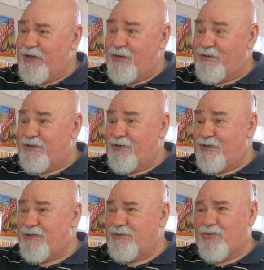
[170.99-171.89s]
It's
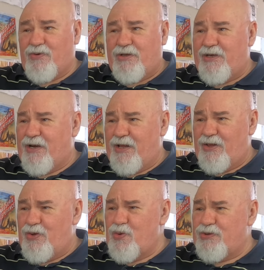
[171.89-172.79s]
crystal clear. It
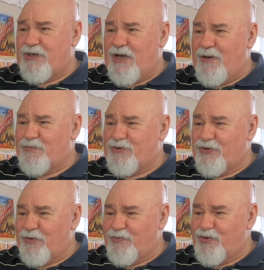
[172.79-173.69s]
looks
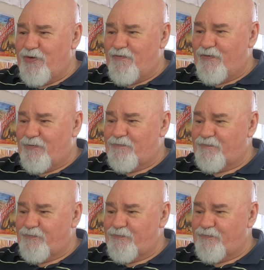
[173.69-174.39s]
absolutely beautiful.